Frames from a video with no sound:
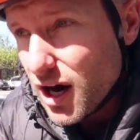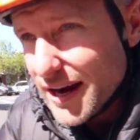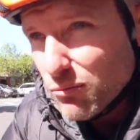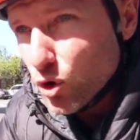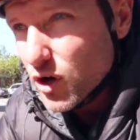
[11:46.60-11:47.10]
I
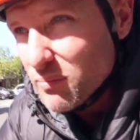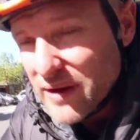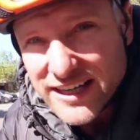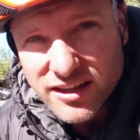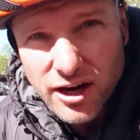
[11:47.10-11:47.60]
am walking
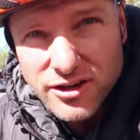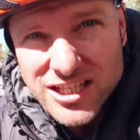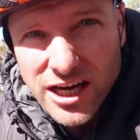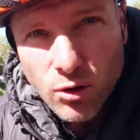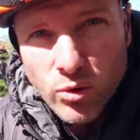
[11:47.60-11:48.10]
back to the
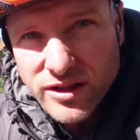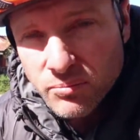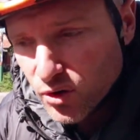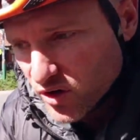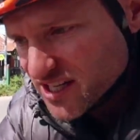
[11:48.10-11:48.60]
hotel with the
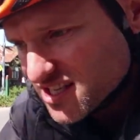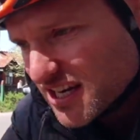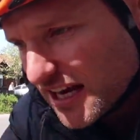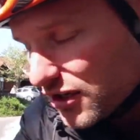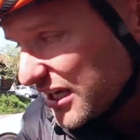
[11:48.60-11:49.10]
boys.
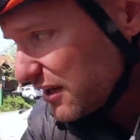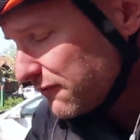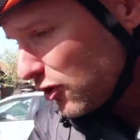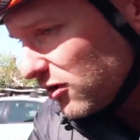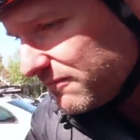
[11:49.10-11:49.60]
How long are you here
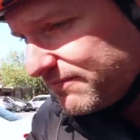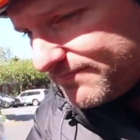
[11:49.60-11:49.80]
for?